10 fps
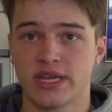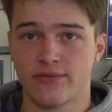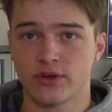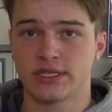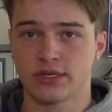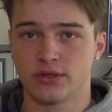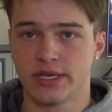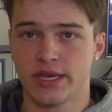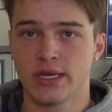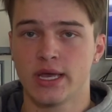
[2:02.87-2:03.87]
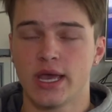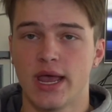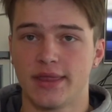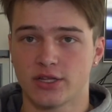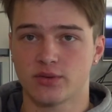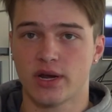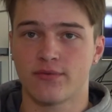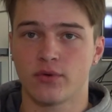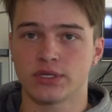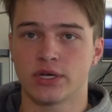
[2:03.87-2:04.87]
every single day. And that's what I
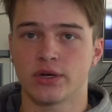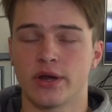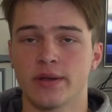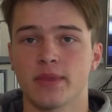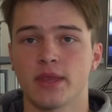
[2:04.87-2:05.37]
focus on, right?